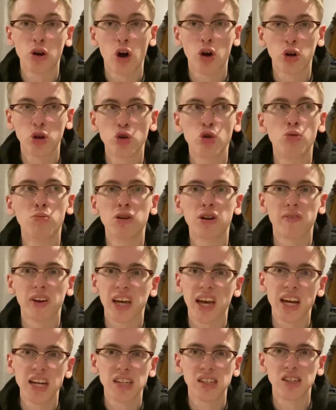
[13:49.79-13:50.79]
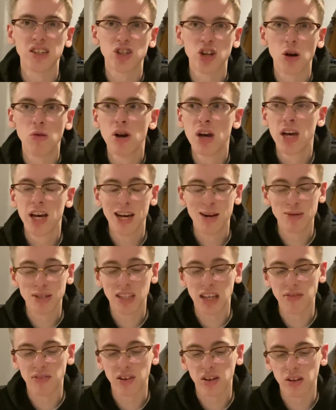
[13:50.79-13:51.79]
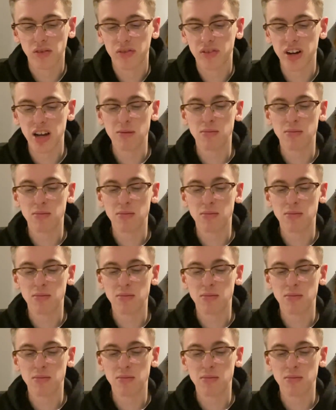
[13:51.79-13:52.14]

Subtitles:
on a number of occasions, so it was difficult for him.